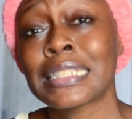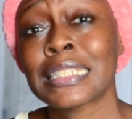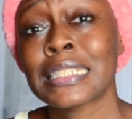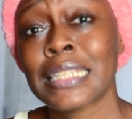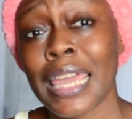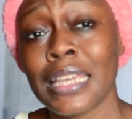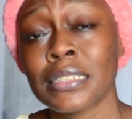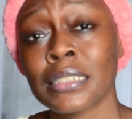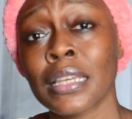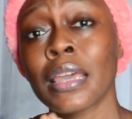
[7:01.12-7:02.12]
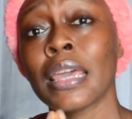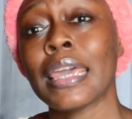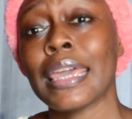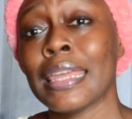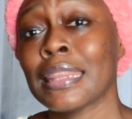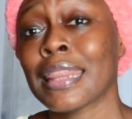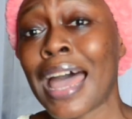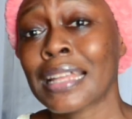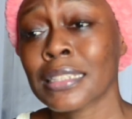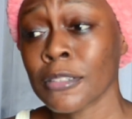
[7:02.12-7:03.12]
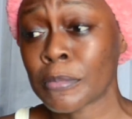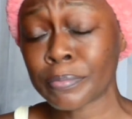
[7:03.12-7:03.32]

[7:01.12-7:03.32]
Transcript: stays in that